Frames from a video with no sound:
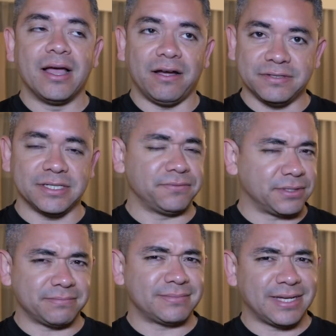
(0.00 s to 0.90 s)
Obviously,
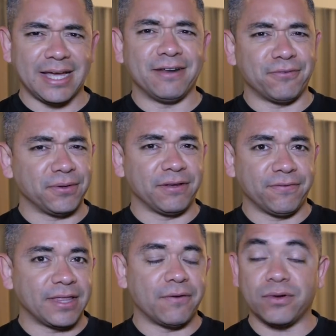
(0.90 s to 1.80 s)
we're kind of early
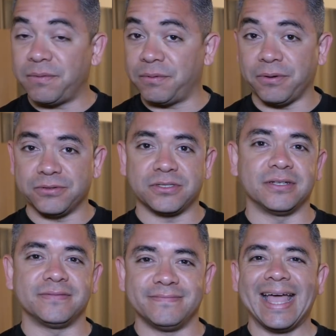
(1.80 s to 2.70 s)
for that. We'll keep you posted.